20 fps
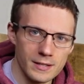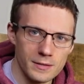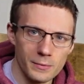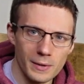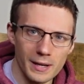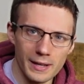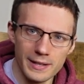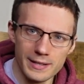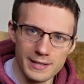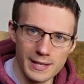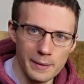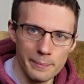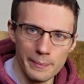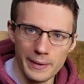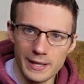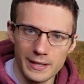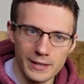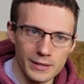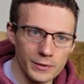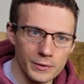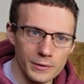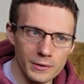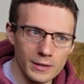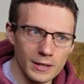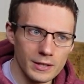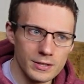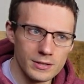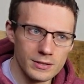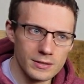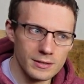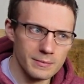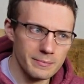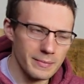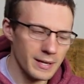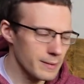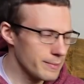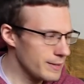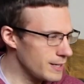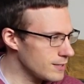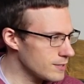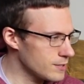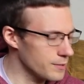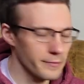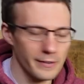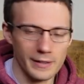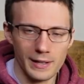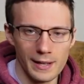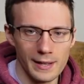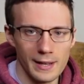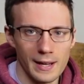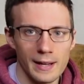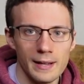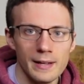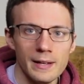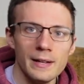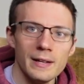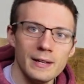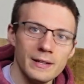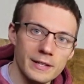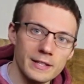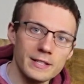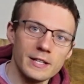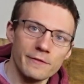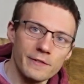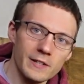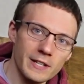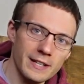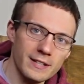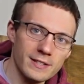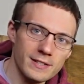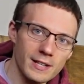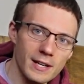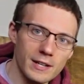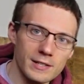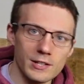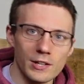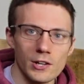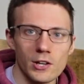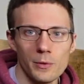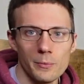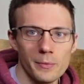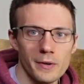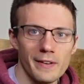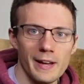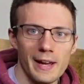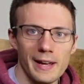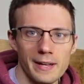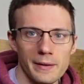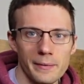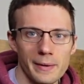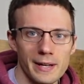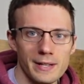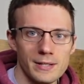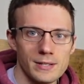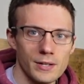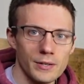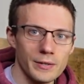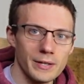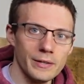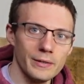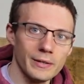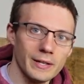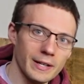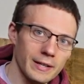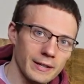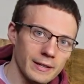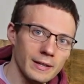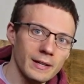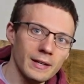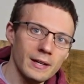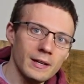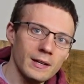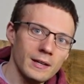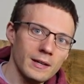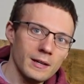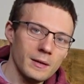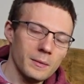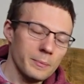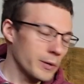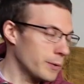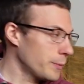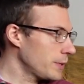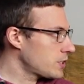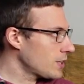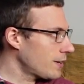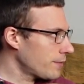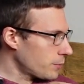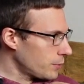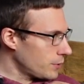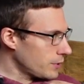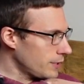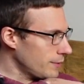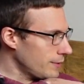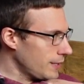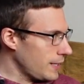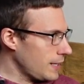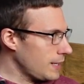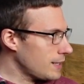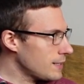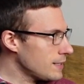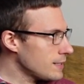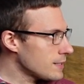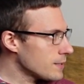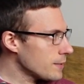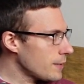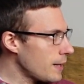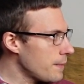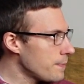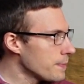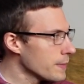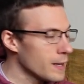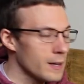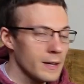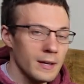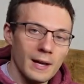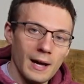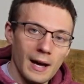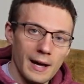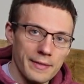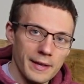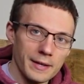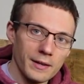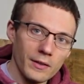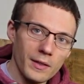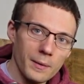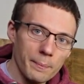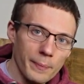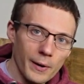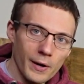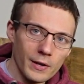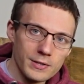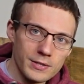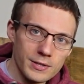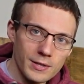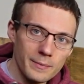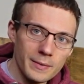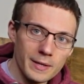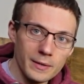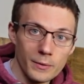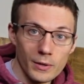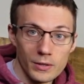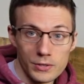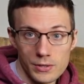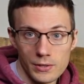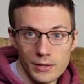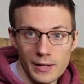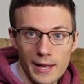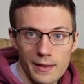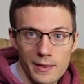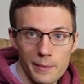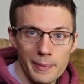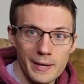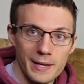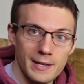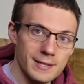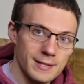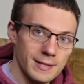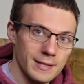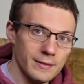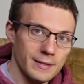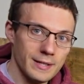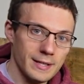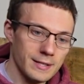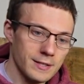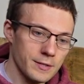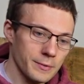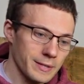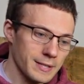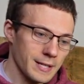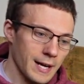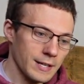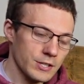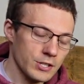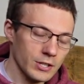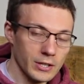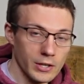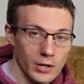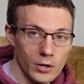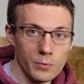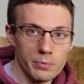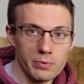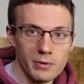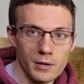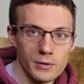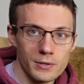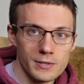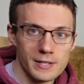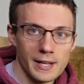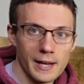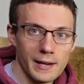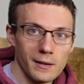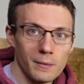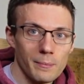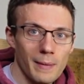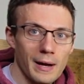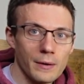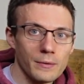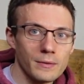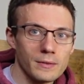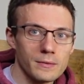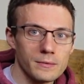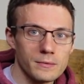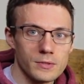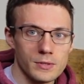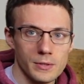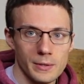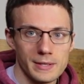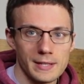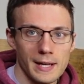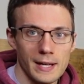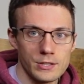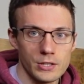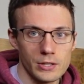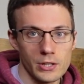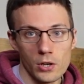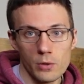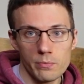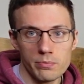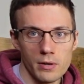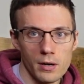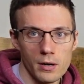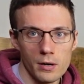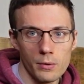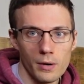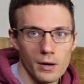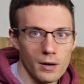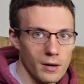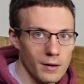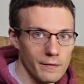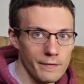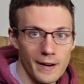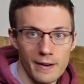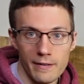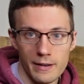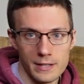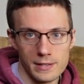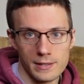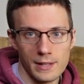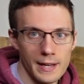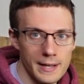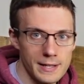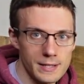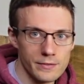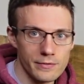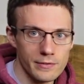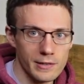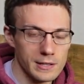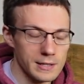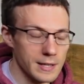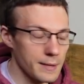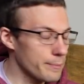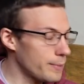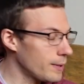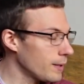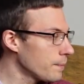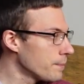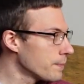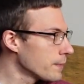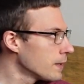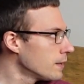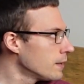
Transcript: as well. Is it a Be Cool or maybe something like that? There's different inserts that come with it anyway, so you can put whichever one you need into it. And then on the bottom, you also get the piece that you need to attach a GoPro style mount, to attach a GoPro or various lights, for example,